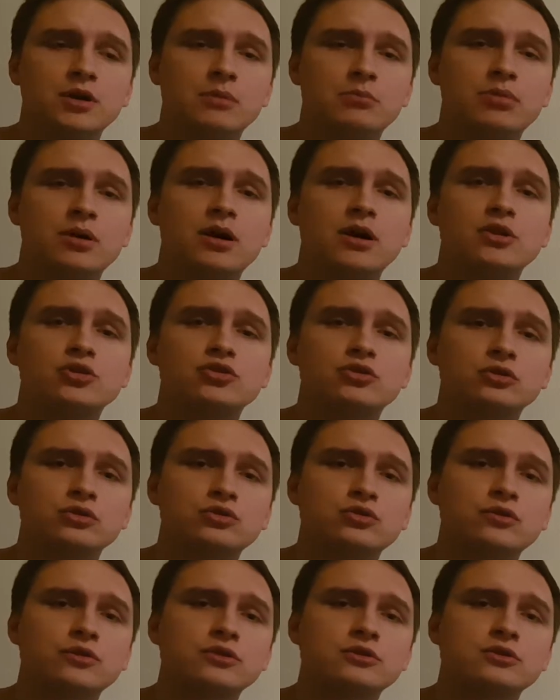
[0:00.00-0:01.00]
partial
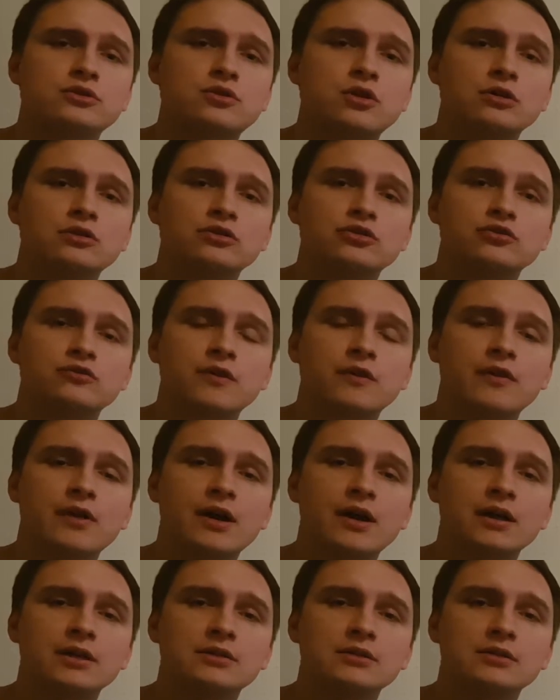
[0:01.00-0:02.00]
to the Scottish
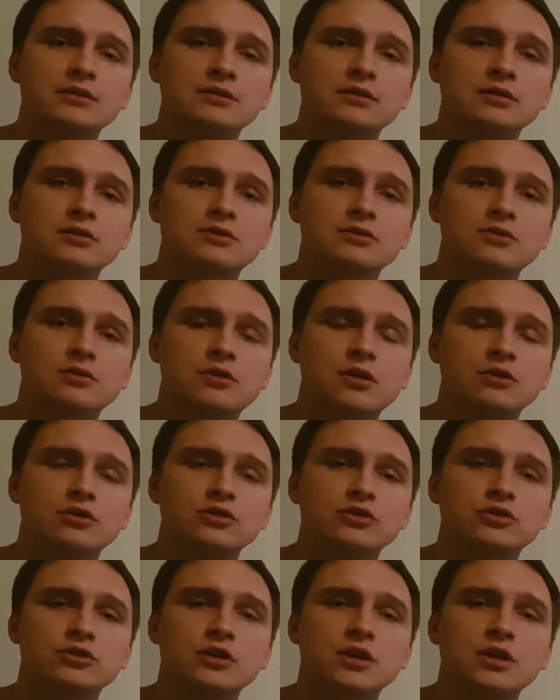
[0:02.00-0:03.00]
varieties of
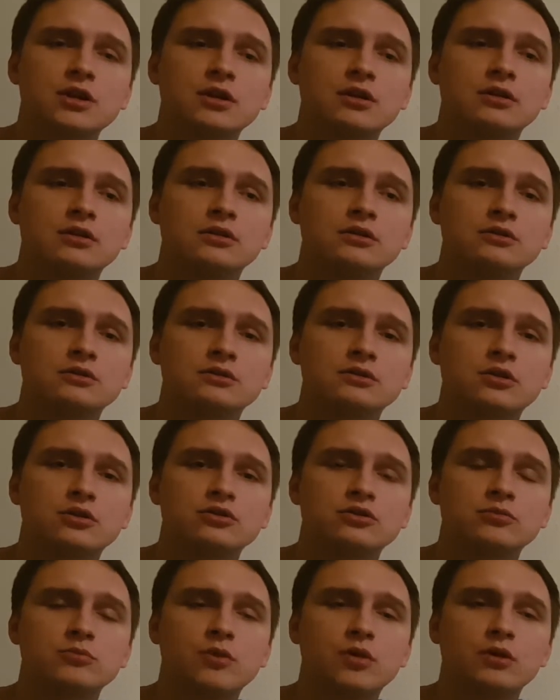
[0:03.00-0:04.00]

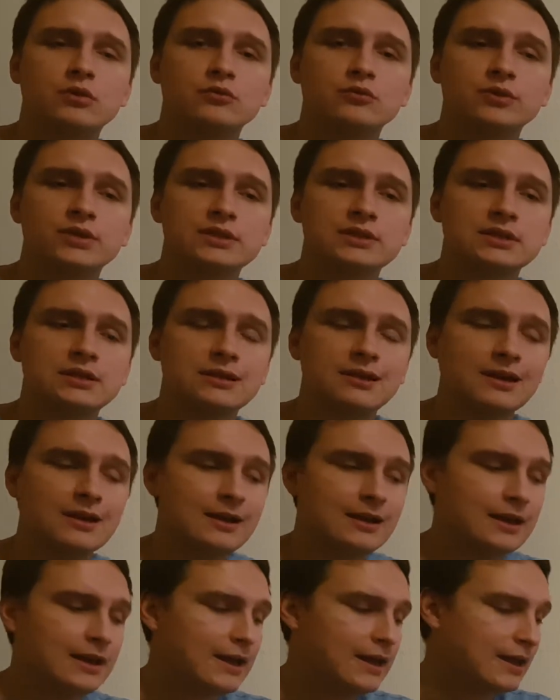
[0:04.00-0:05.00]
Scotch malt whiskey,
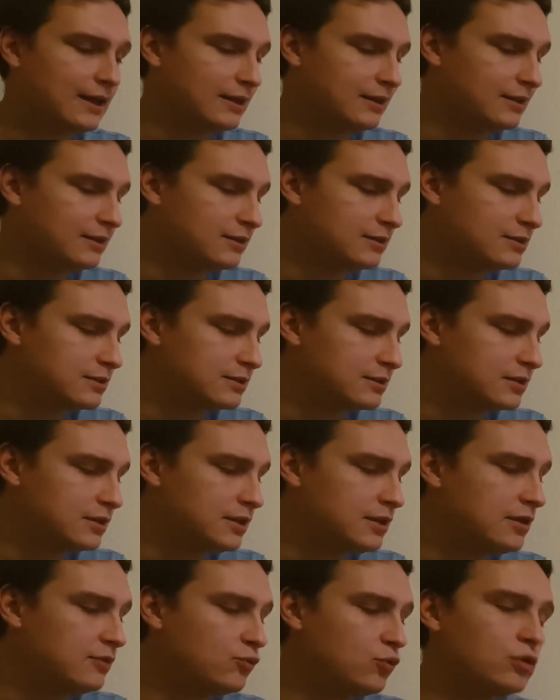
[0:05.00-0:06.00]
and
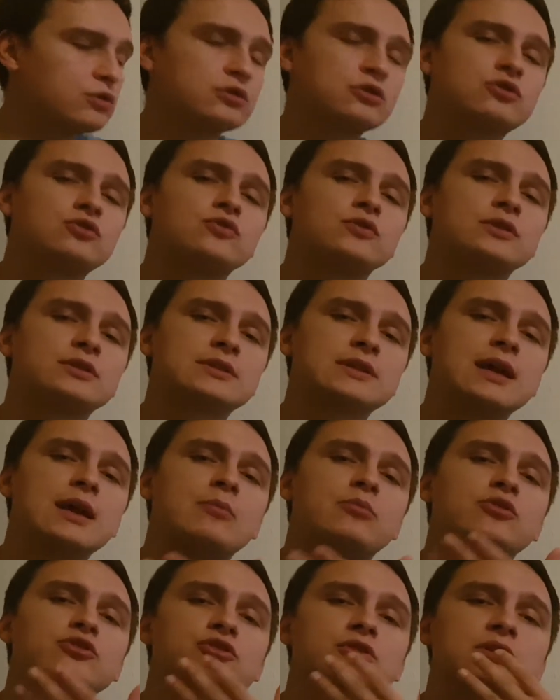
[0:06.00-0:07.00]
he wanted to
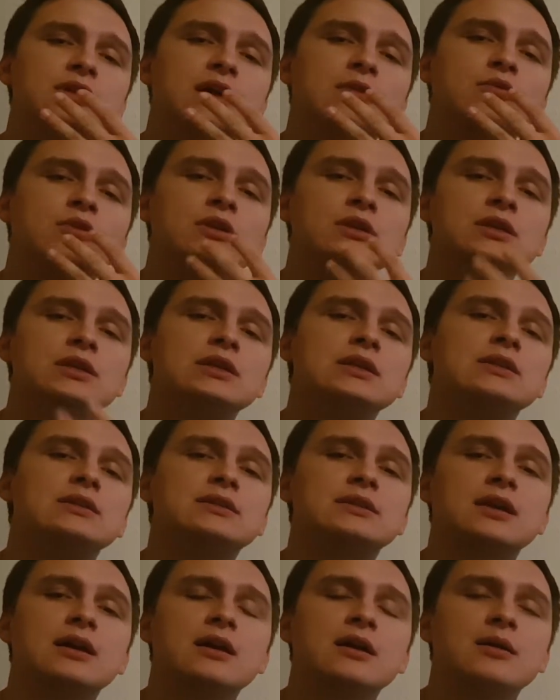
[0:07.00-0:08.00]
establish a
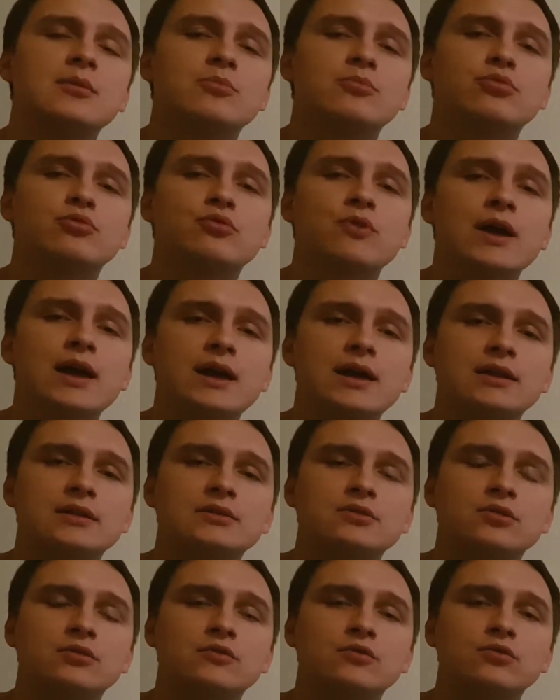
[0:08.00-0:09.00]
Taiwanese brand
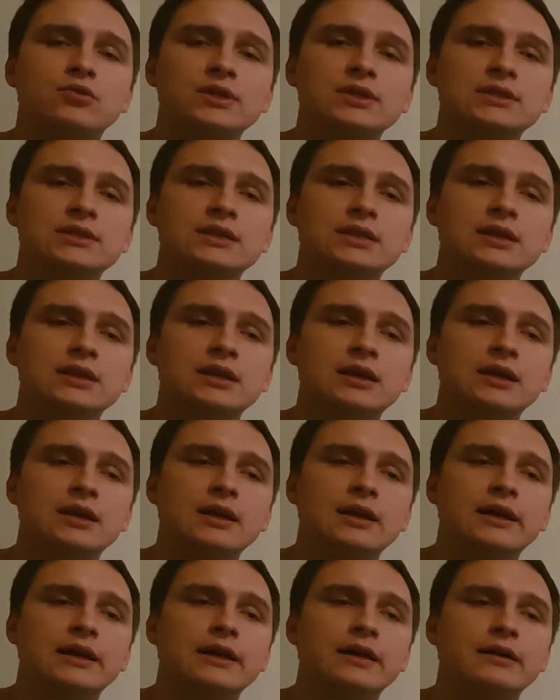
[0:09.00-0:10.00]
of whiskey.
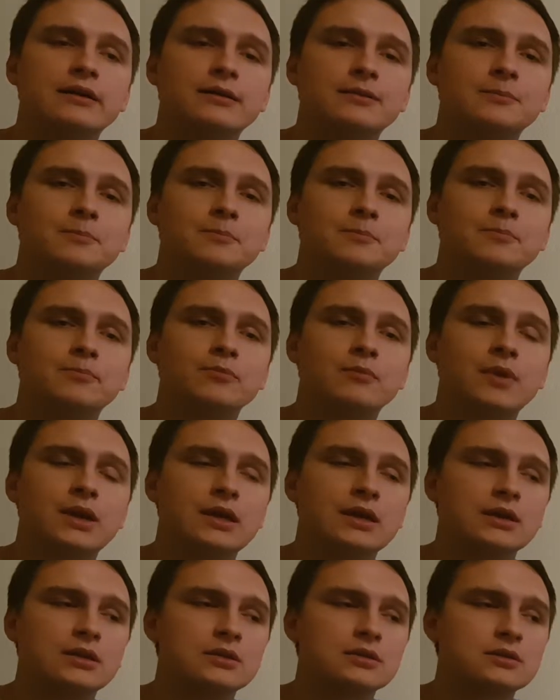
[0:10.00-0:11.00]

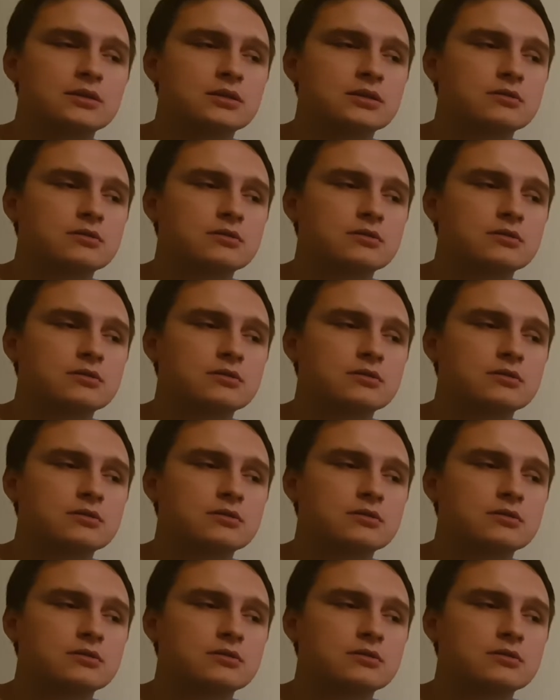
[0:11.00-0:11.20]
In